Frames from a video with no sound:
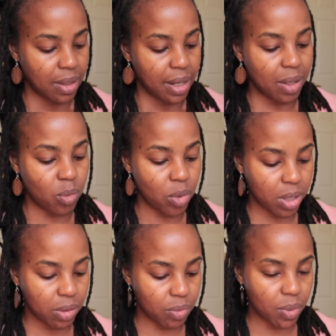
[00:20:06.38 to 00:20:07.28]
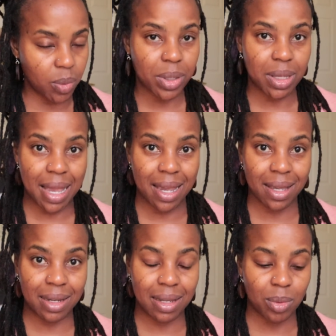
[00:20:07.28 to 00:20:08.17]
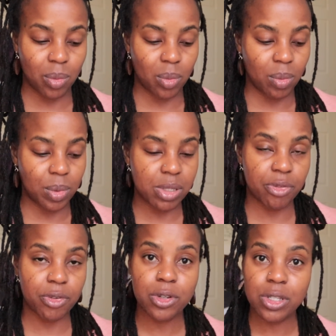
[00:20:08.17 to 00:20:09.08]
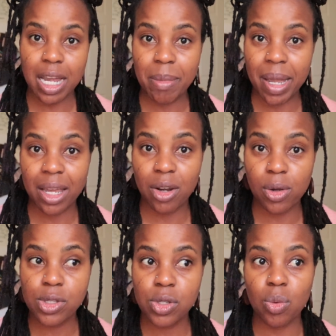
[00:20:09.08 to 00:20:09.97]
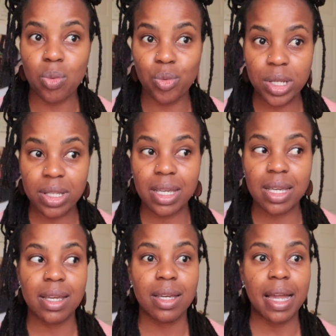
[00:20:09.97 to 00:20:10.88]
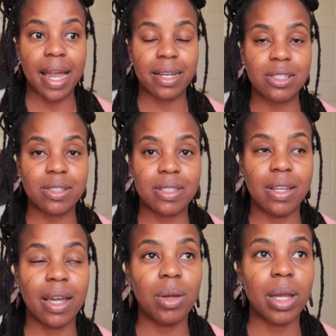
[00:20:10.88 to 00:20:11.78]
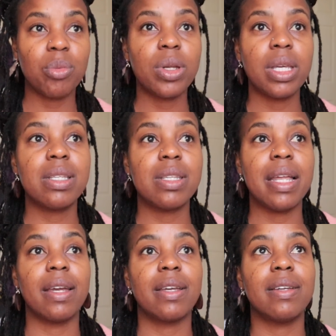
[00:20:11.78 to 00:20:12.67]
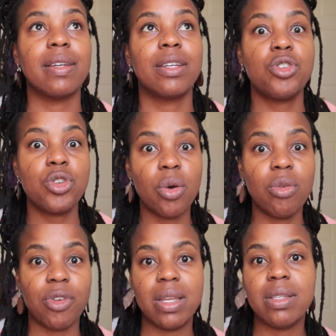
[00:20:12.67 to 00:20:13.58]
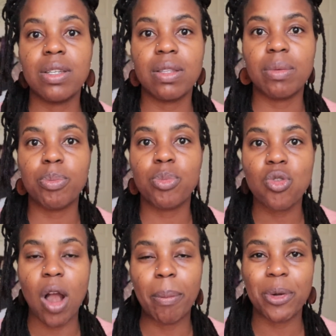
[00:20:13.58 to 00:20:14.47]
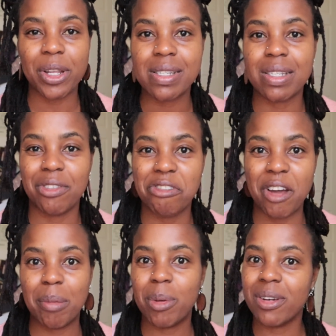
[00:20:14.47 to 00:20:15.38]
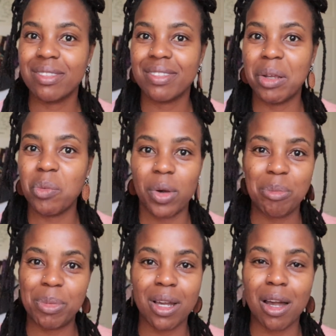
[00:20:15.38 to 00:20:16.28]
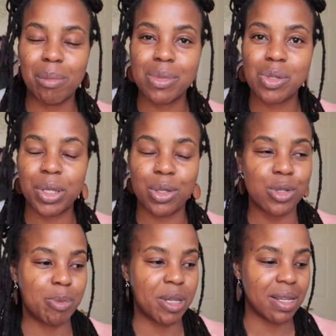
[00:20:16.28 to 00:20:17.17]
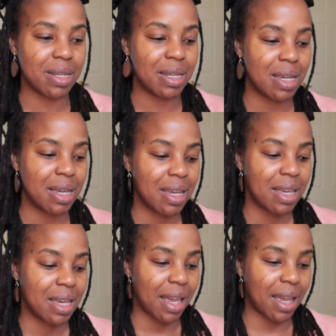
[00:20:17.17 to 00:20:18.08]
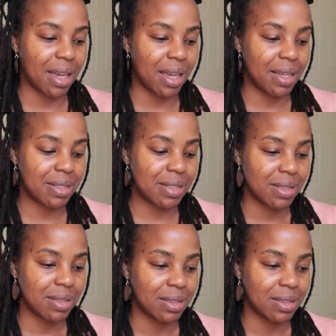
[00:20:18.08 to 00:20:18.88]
And working through it with Anne was the first time I had also really had to, I really dove into the properties of a fiber and what it becomes when you spin it, and